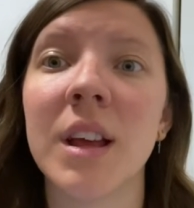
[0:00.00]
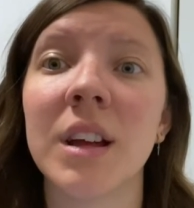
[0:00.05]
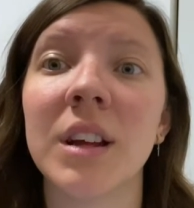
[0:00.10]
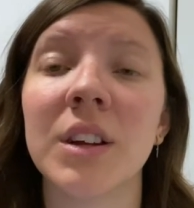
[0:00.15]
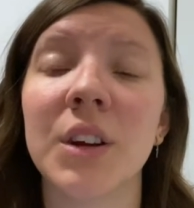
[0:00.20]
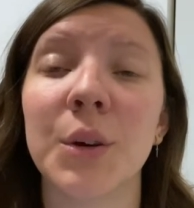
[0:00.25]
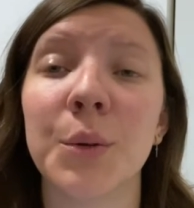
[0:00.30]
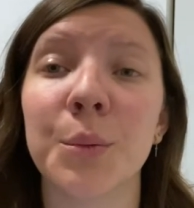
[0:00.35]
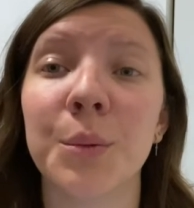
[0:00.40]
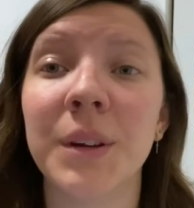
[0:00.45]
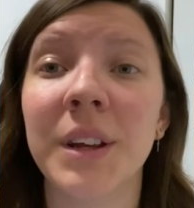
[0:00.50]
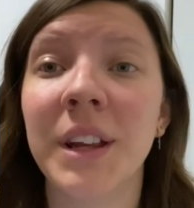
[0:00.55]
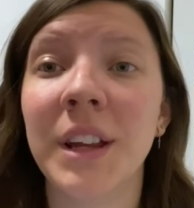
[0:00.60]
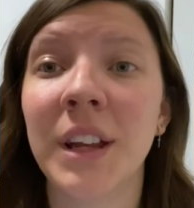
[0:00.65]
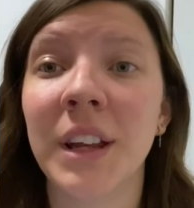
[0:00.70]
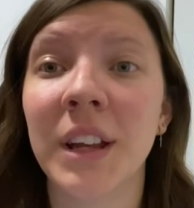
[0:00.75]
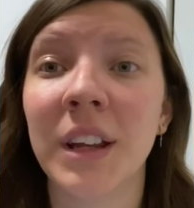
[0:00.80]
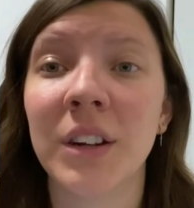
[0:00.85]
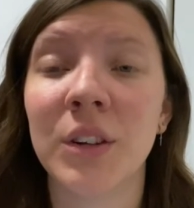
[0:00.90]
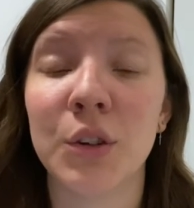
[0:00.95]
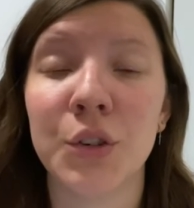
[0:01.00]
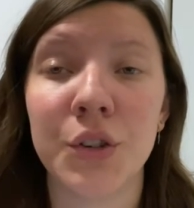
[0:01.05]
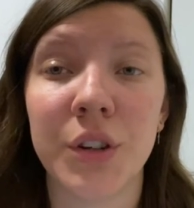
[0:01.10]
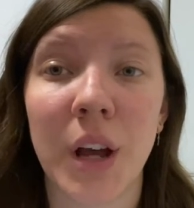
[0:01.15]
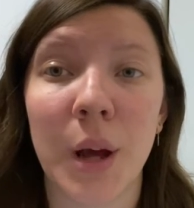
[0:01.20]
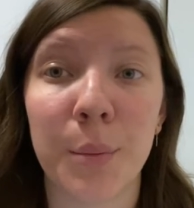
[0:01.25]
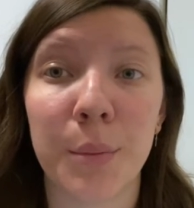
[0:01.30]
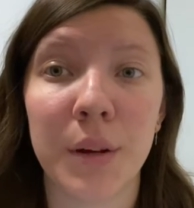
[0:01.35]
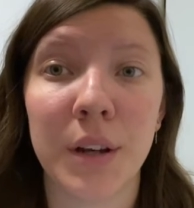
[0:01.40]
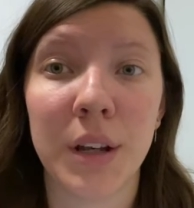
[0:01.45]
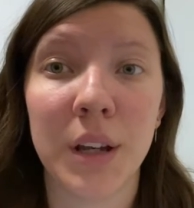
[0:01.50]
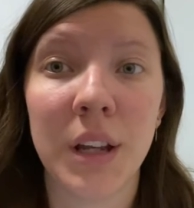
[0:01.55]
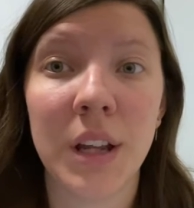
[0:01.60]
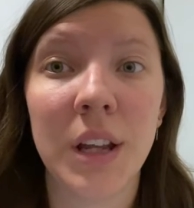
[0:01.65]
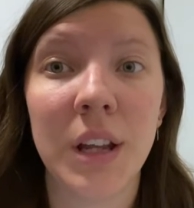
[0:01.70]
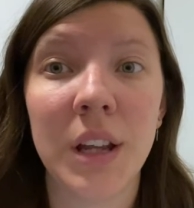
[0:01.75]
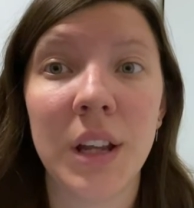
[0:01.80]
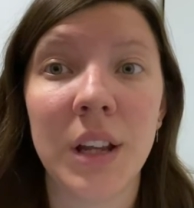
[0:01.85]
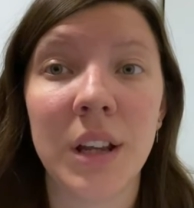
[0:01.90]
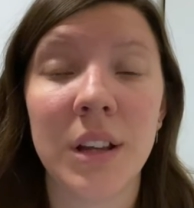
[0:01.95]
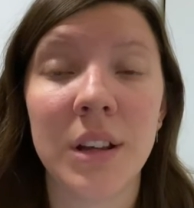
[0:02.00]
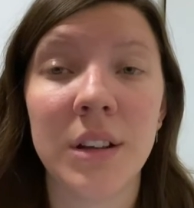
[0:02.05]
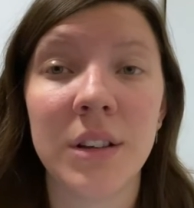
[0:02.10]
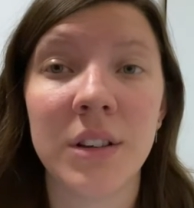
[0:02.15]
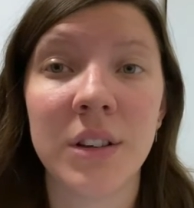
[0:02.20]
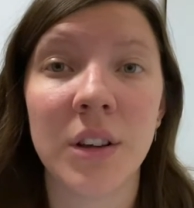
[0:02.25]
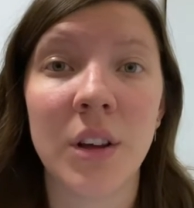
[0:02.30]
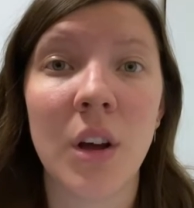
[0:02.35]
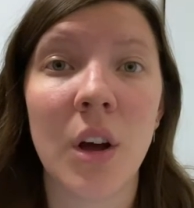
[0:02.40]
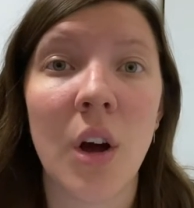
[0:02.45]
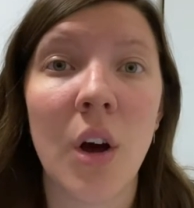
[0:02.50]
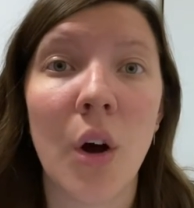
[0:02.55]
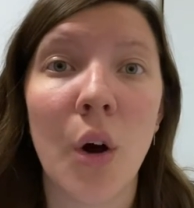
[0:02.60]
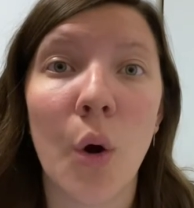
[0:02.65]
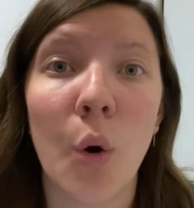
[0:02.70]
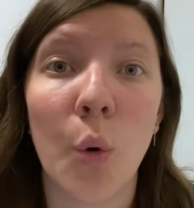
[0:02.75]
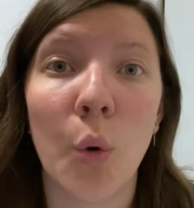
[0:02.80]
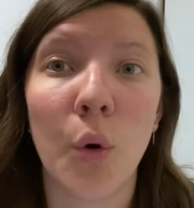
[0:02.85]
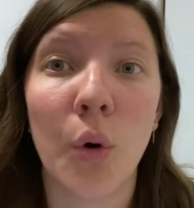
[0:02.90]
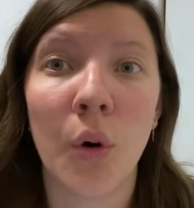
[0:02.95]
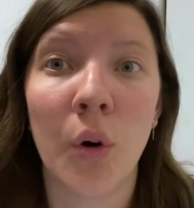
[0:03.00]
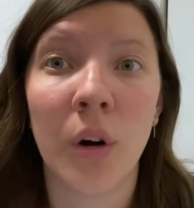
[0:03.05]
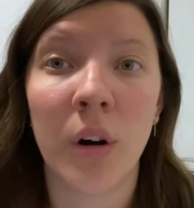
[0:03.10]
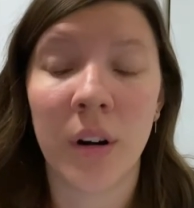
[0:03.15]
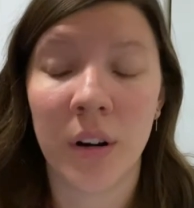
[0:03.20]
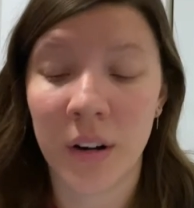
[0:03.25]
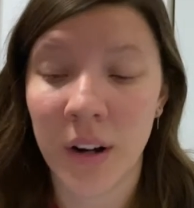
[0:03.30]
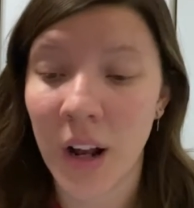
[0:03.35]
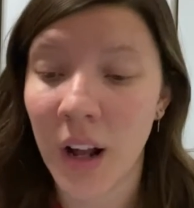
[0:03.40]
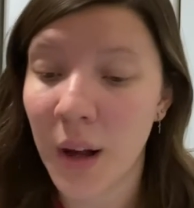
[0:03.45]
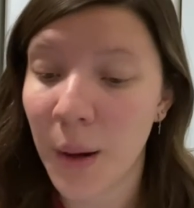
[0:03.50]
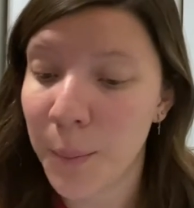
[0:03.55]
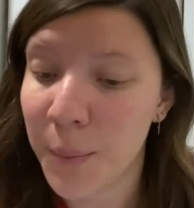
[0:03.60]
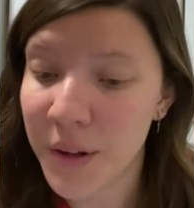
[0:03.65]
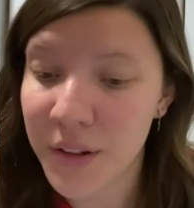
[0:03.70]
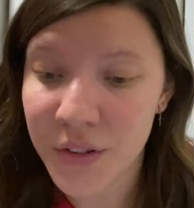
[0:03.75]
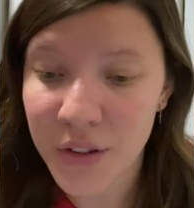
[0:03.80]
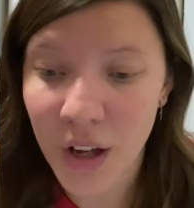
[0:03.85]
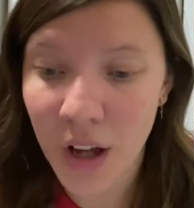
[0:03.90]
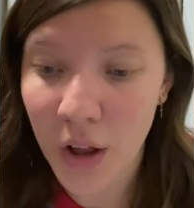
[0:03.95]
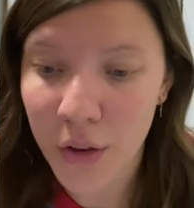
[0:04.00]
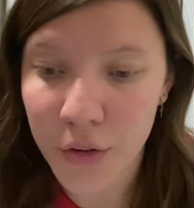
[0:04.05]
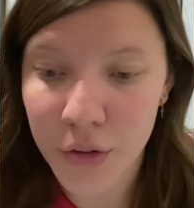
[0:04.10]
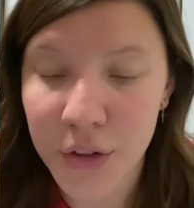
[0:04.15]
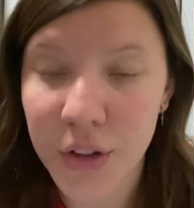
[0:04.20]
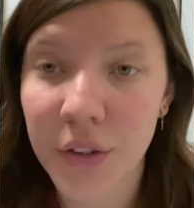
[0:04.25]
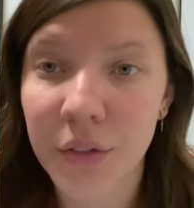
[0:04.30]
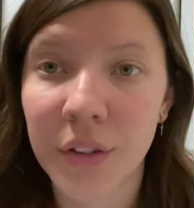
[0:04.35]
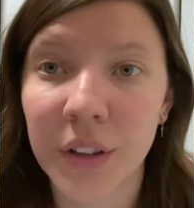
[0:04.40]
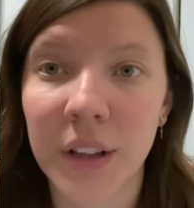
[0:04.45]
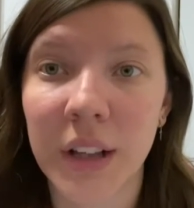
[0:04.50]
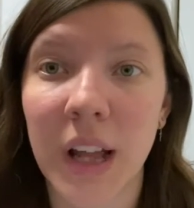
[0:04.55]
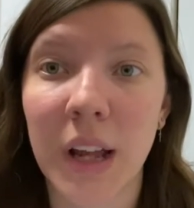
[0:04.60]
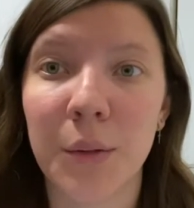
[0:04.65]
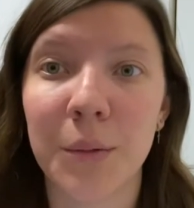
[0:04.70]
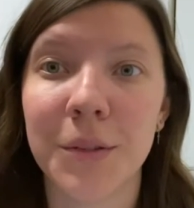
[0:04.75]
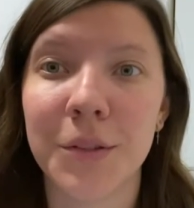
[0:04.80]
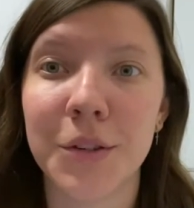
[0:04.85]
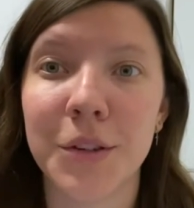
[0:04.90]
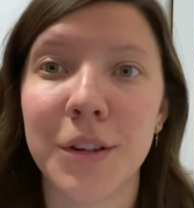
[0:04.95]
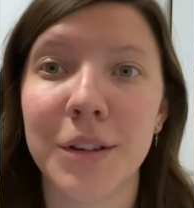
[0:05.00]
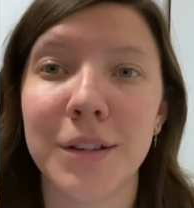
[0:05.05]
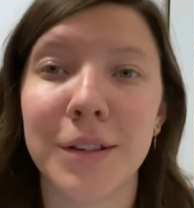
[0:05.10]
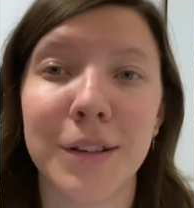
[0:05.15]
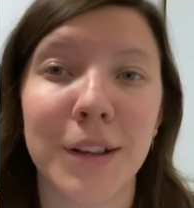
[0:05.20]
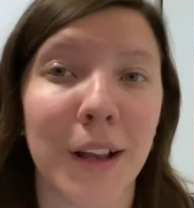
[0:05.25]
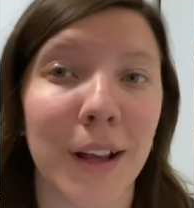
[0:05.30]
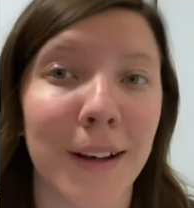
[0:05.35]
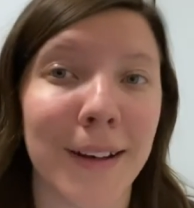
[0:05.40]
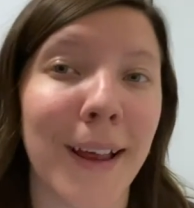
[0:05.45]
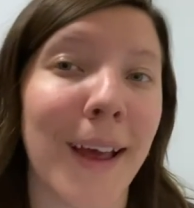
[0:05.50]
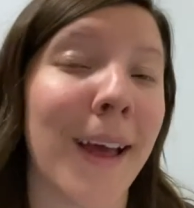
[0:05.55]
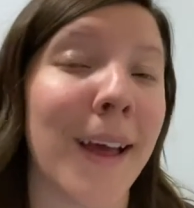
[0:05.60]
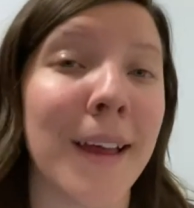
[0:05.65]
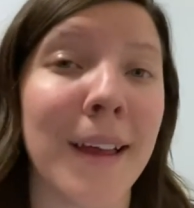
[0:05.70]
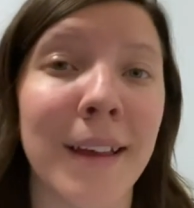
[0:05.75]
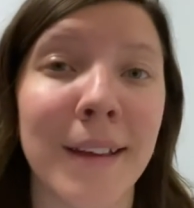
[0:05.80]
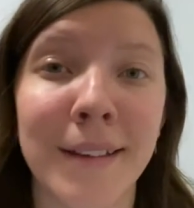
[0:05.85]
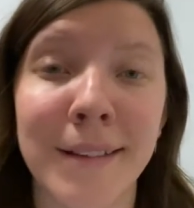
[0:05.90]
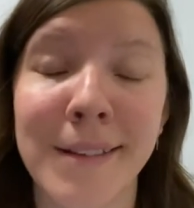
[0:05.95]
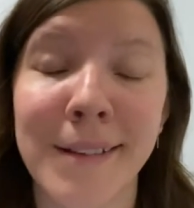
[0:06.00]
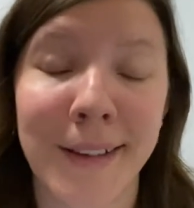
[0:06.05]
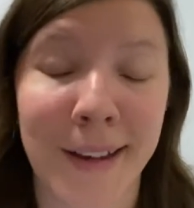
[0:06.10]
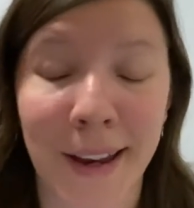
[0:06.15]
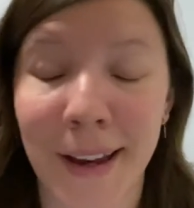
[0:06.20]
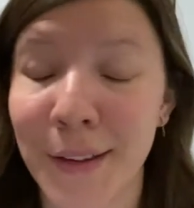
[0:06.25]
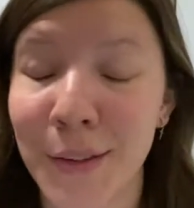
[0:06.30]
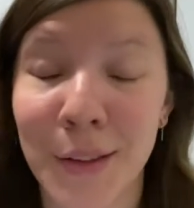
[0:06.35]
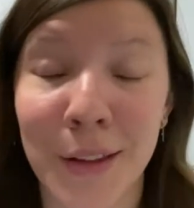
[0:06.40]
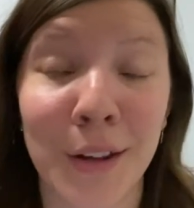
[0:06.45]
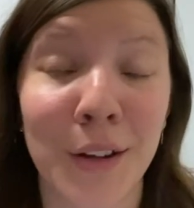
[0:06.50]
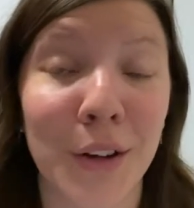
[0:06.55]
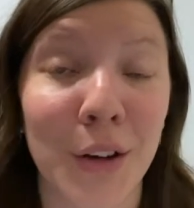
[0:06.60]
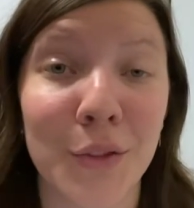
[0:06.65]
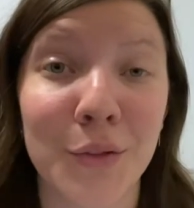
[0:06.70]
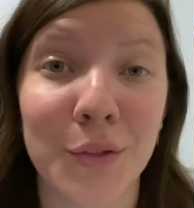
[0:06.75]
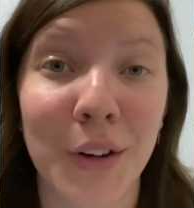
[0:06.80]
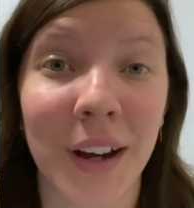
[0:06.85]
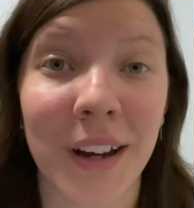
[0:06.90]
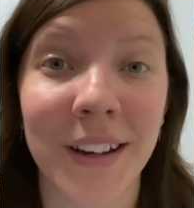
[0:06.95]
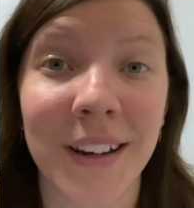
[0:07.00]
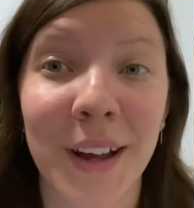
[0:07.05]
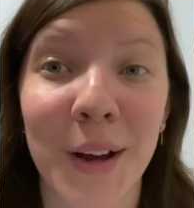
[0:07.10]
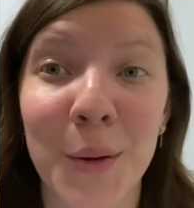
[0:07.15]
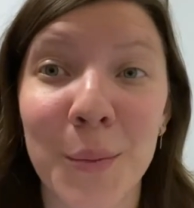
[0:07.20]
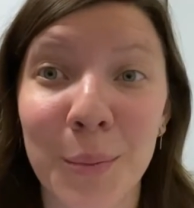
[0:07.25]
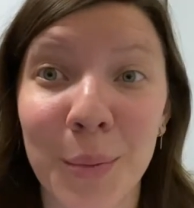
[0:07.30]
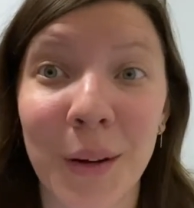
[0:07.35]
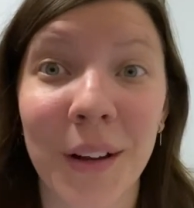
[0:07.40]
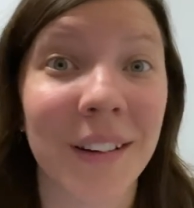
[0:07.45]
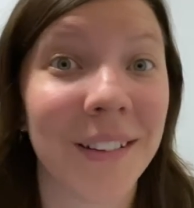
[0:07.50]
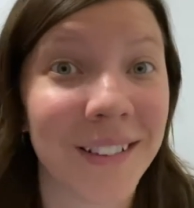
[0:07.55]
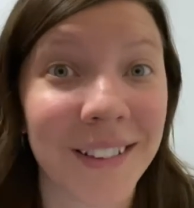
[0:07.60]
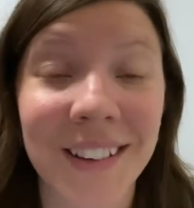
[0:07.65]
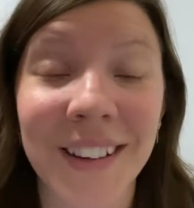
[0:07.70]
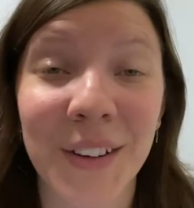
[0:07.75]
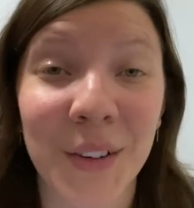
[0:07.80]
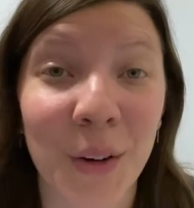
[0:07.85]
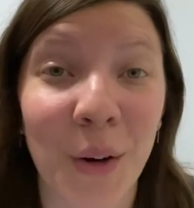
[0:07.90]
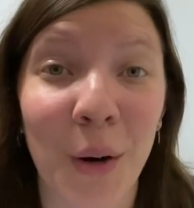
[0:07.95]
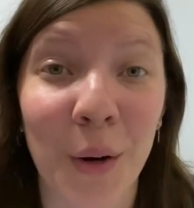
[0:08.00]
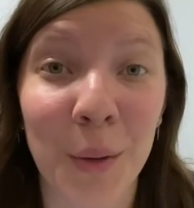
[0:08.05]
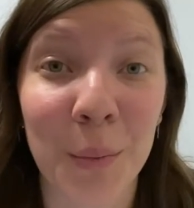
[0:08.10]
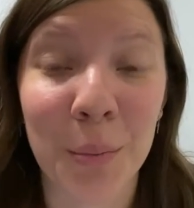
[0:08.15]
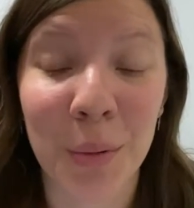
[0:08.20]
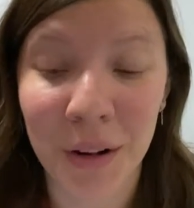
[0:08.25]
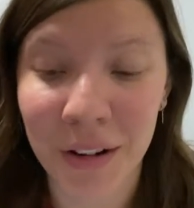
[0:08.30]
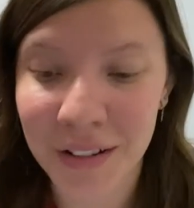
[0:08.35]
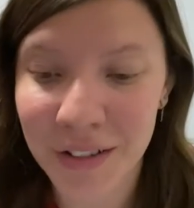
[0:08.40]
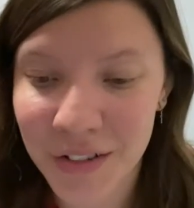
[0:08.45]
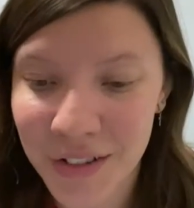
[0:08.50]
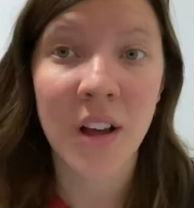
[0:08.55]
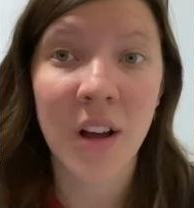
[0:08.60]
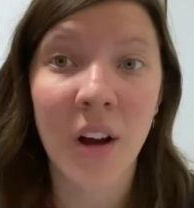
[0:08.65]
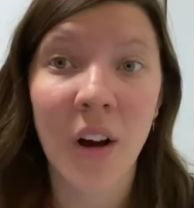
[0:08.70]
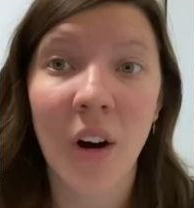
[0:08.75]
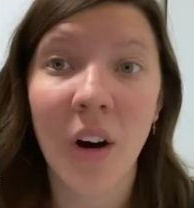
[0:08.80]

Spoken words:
Korean or Japanese or a bunch of other different languages that I can't think of right now, but there are a bunch.